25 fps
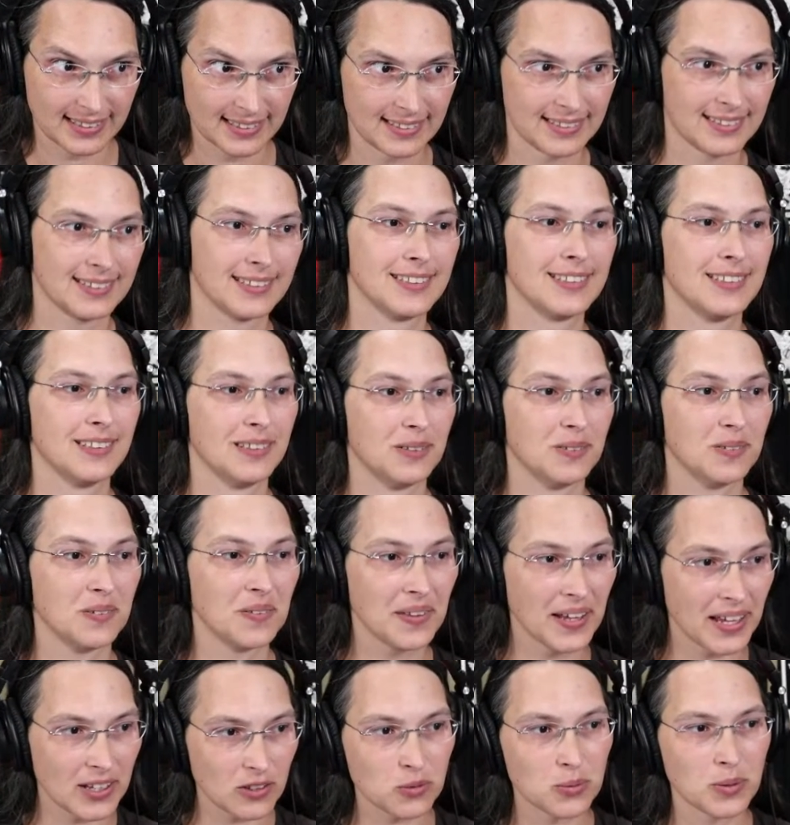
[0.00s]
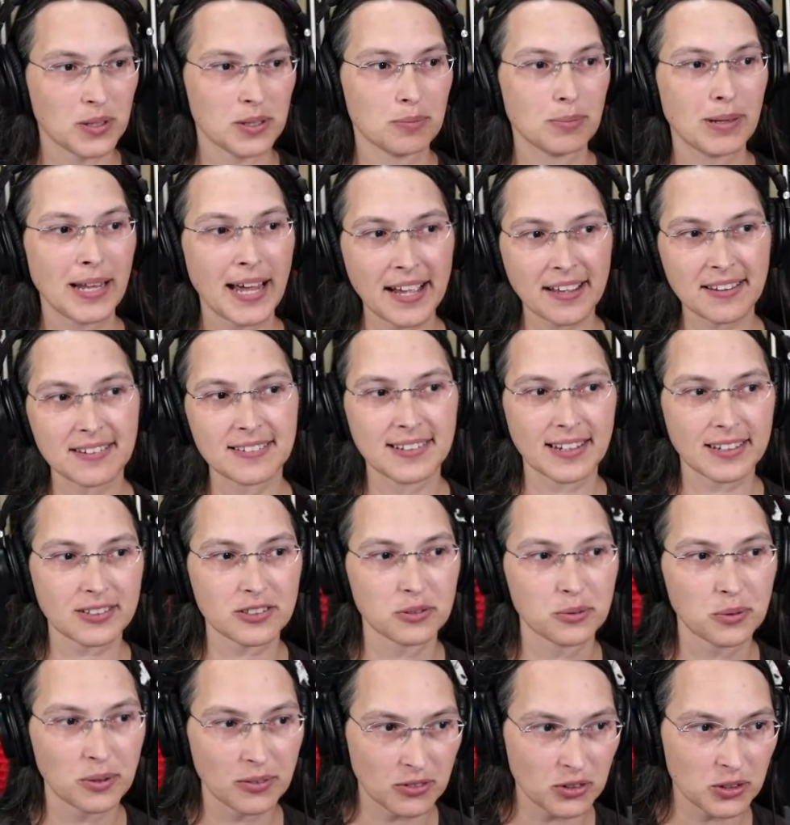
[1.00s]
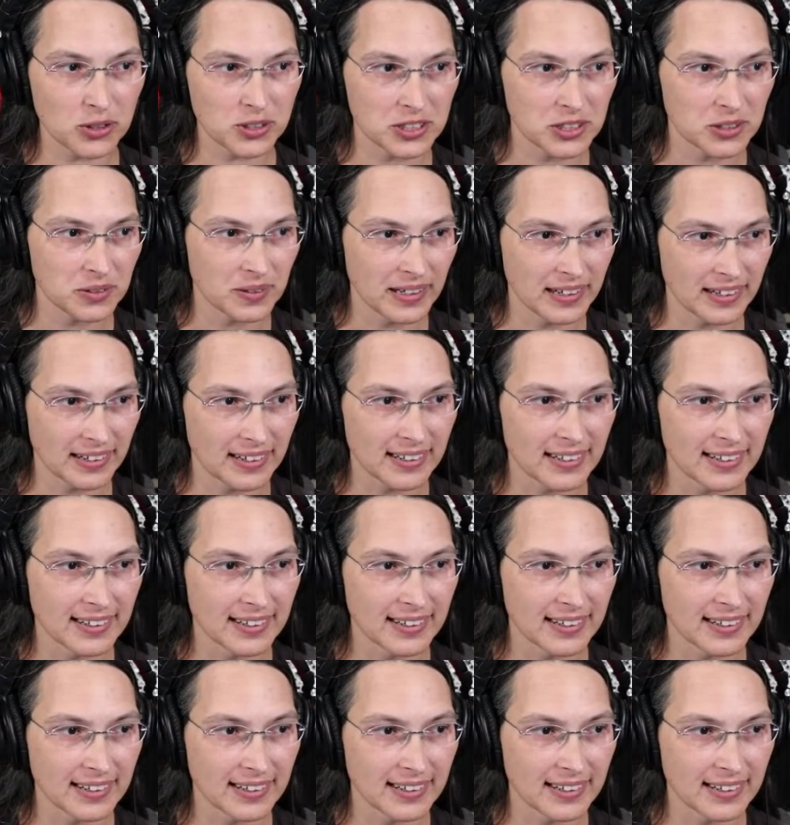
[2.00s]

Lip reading: So that's what Blackie's actually referring to here.